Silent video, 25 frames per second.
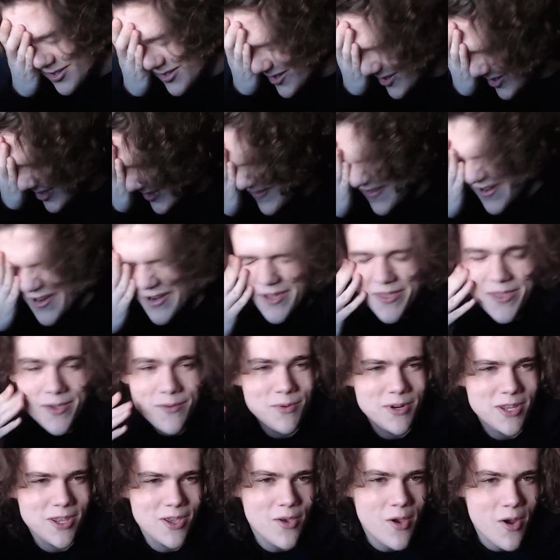So I found out that
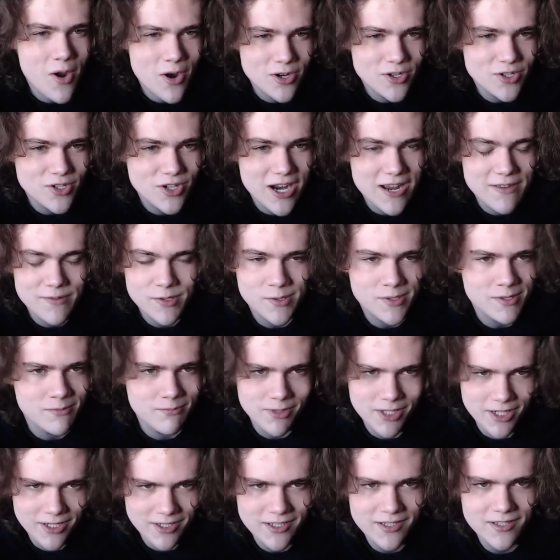one of the hard drives wasn't
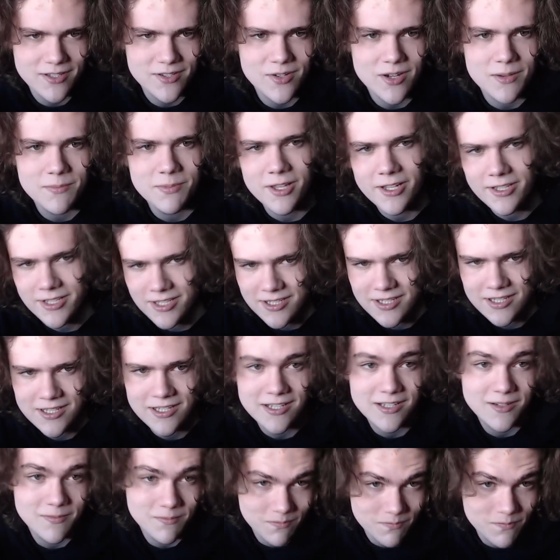plugged in, so I plugged it in
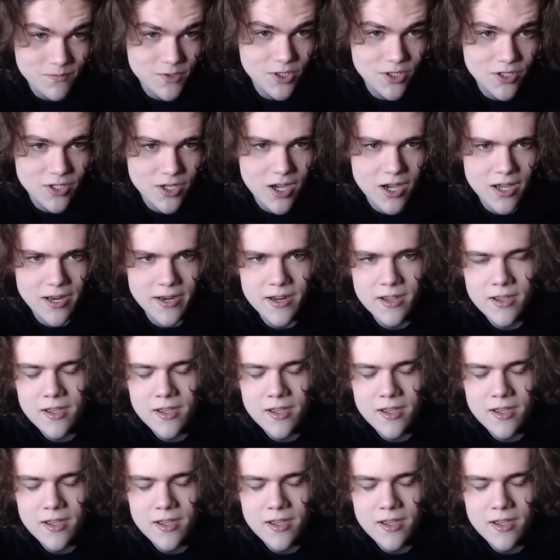and it turned on.